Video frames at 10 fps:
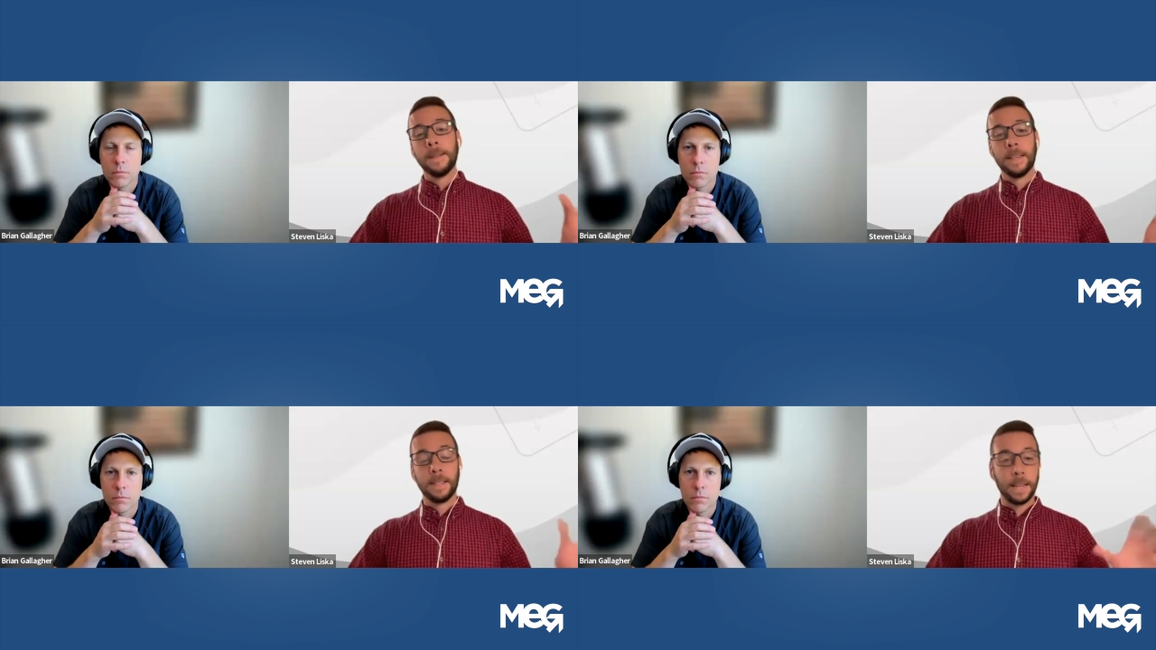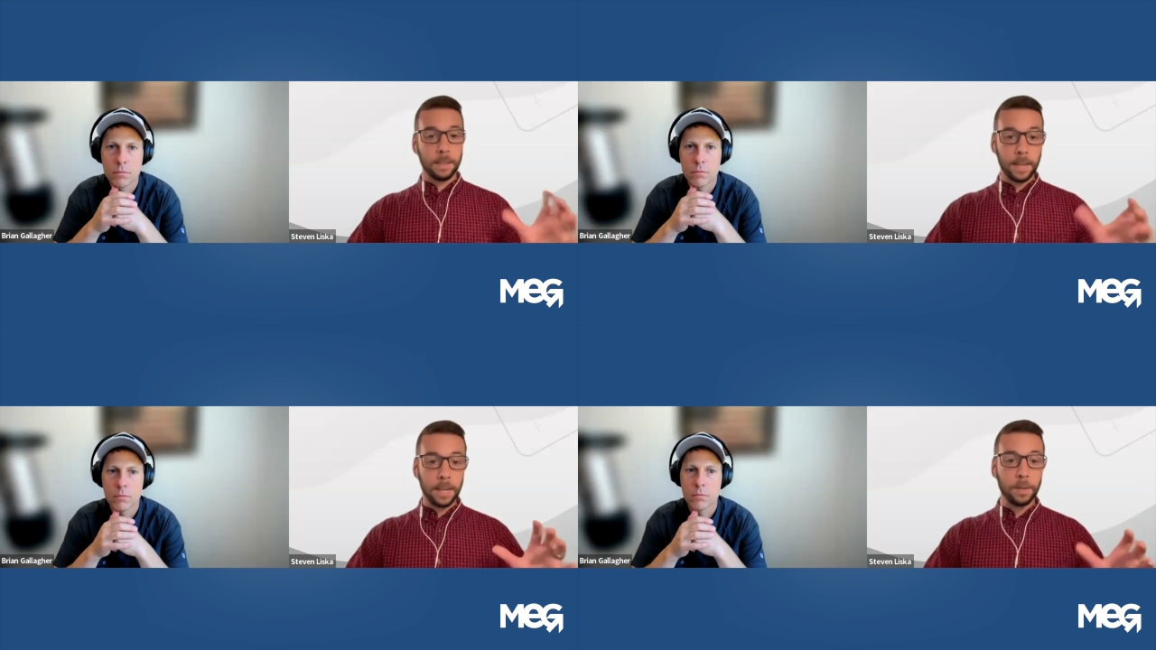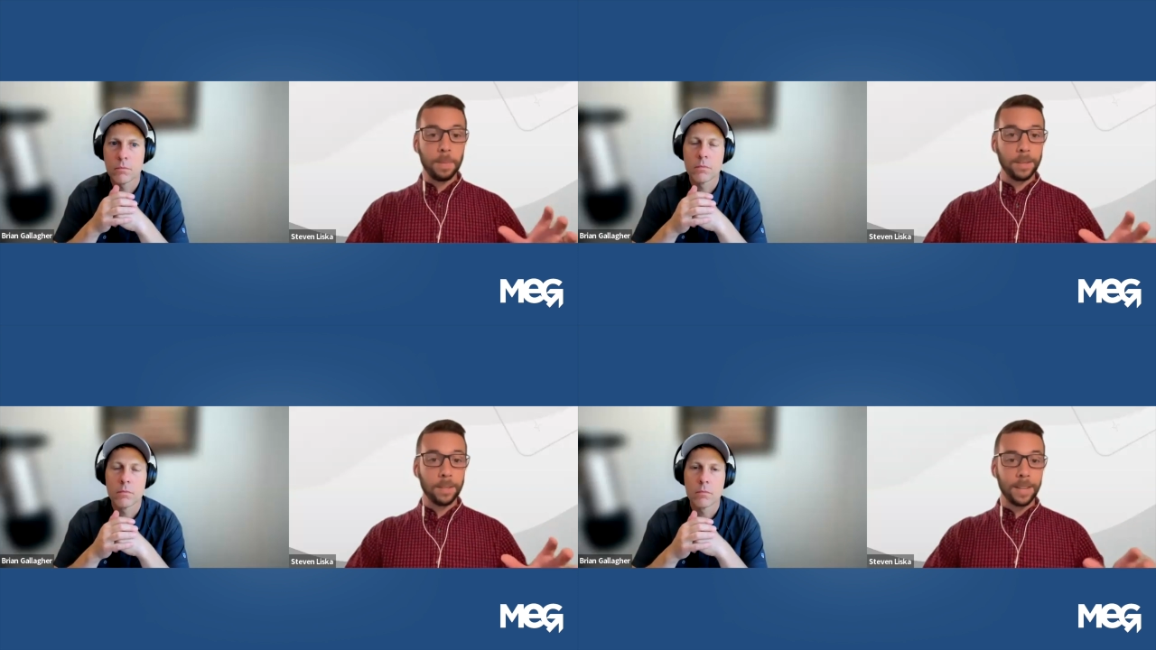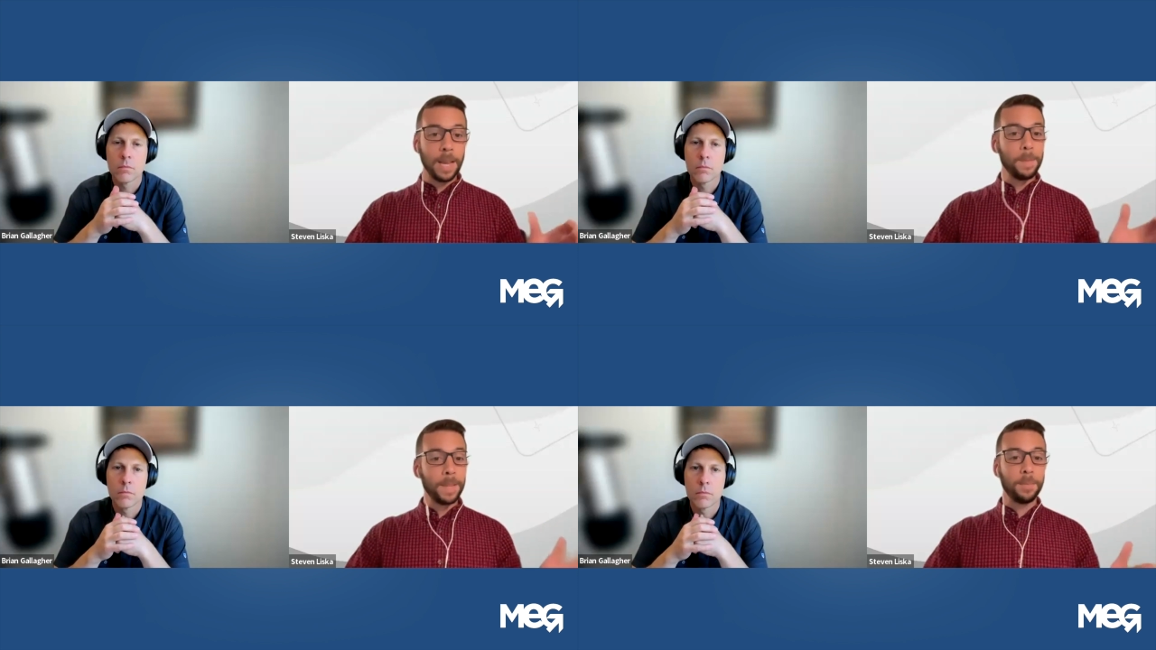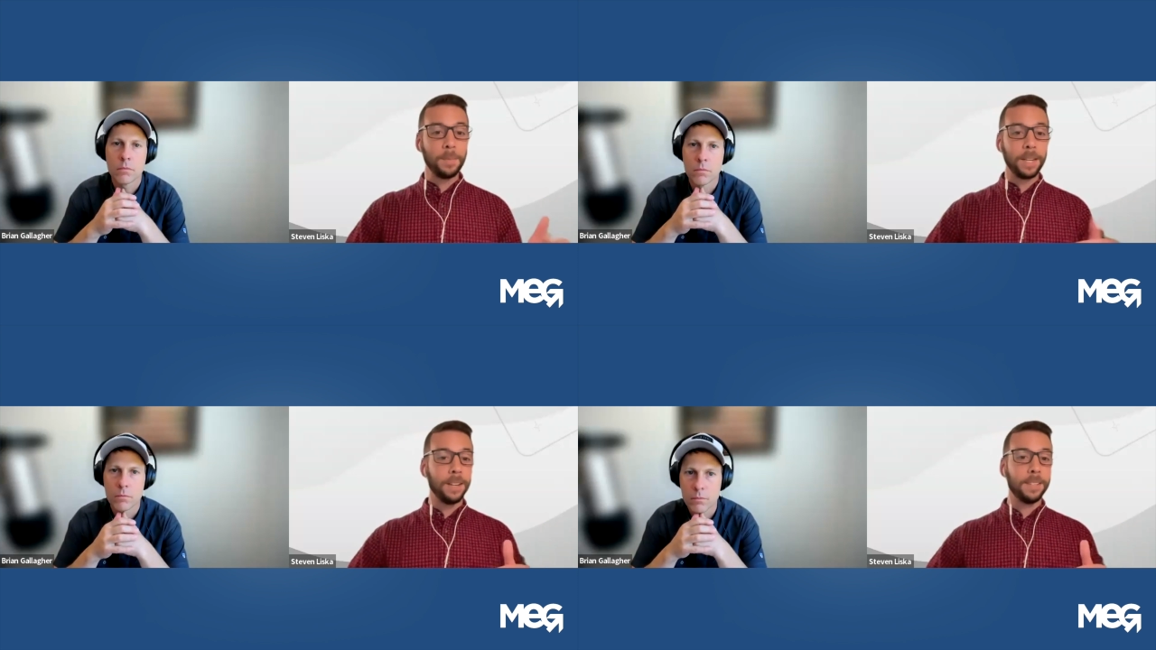Speaker 1: is that stays about the same. And that's
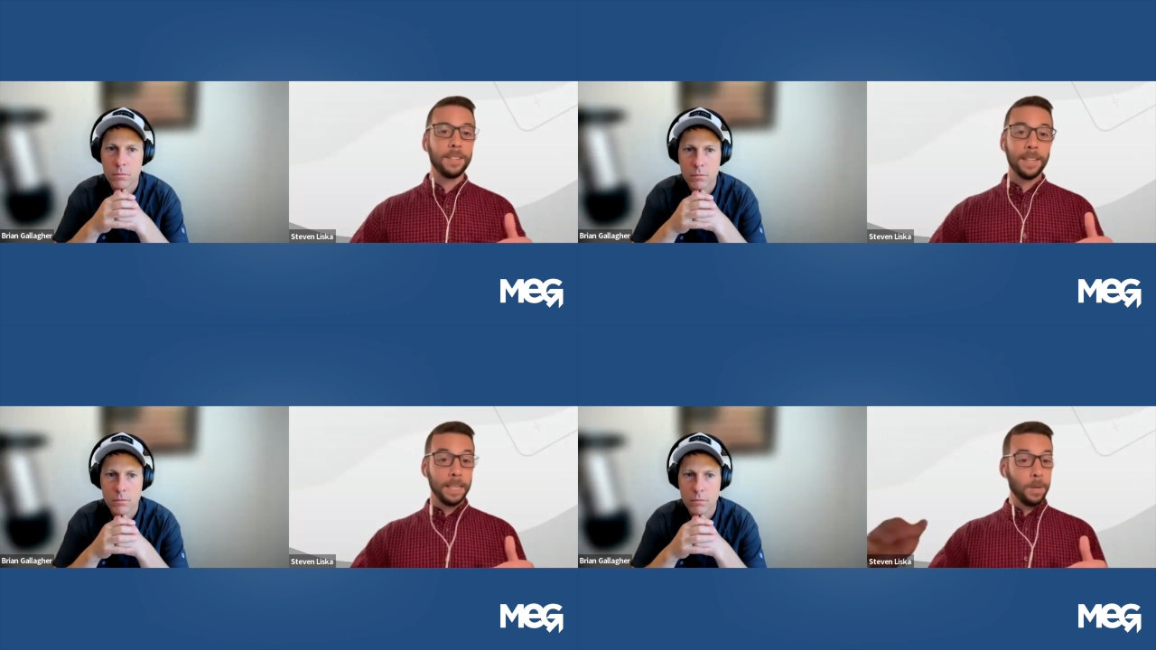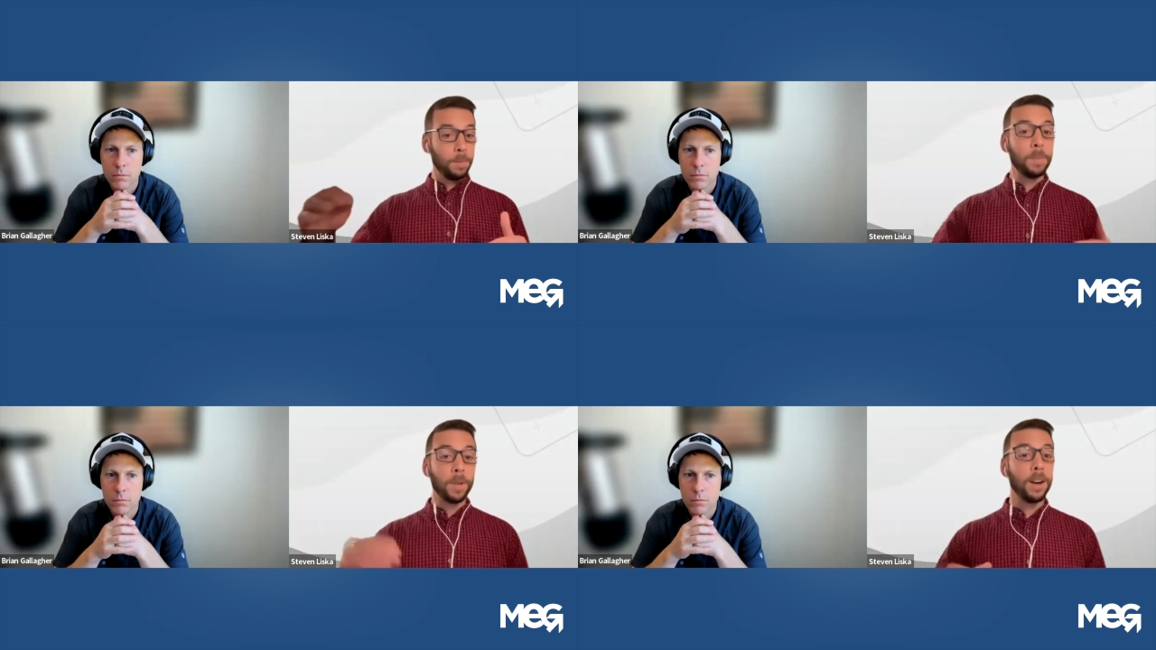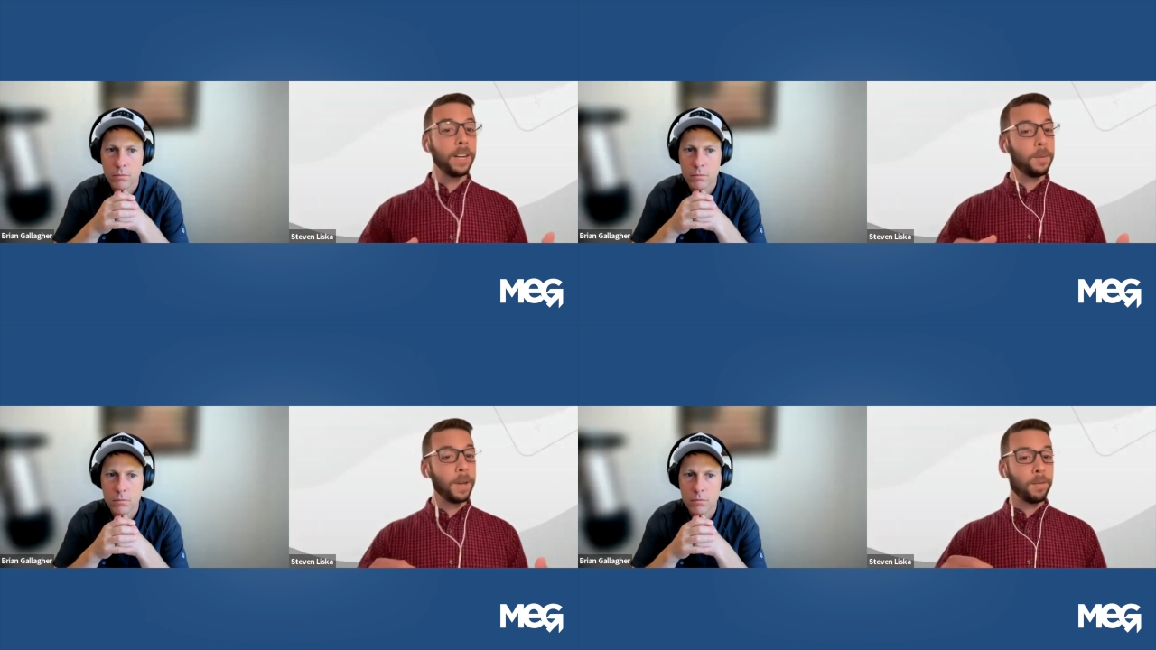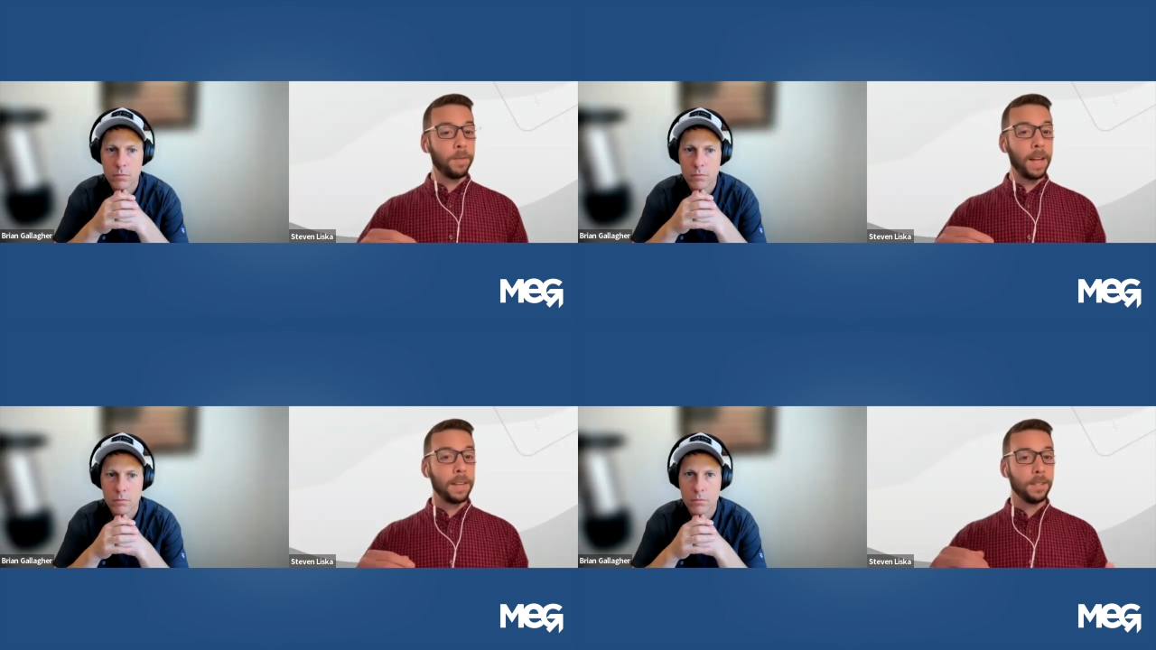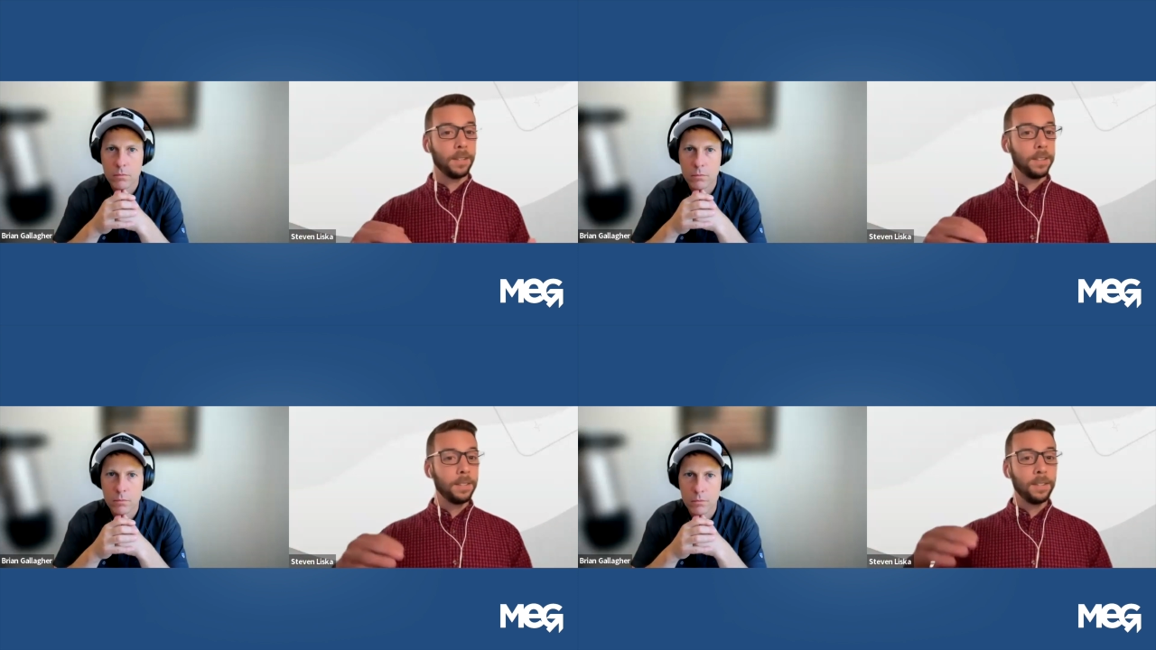because people are getting better
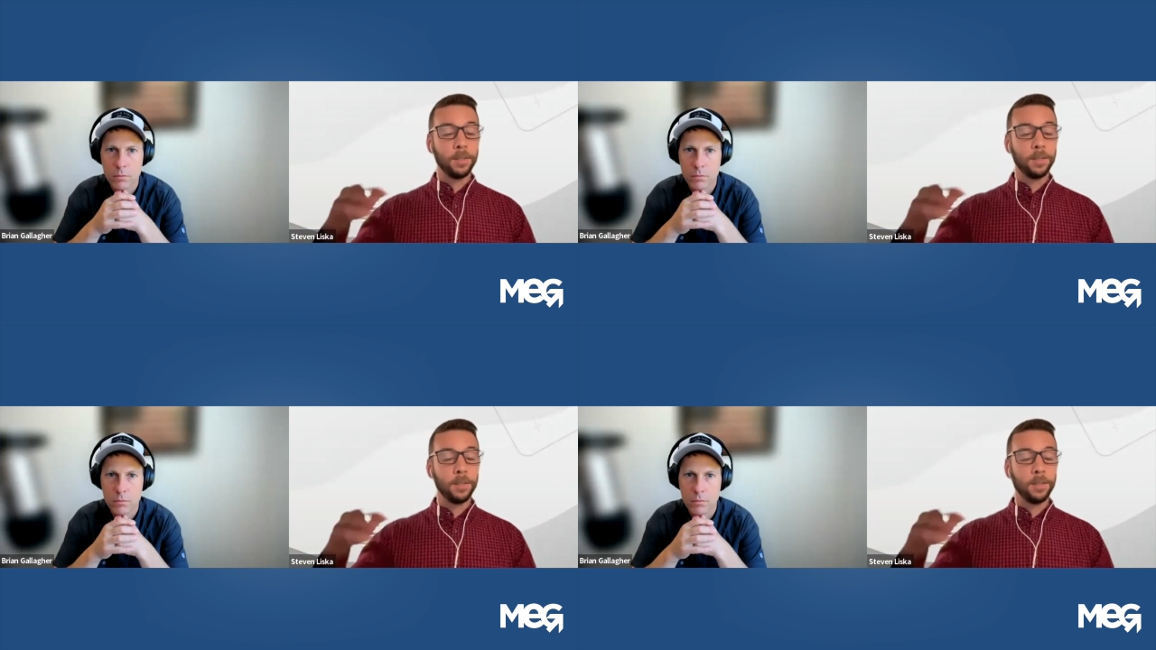faster.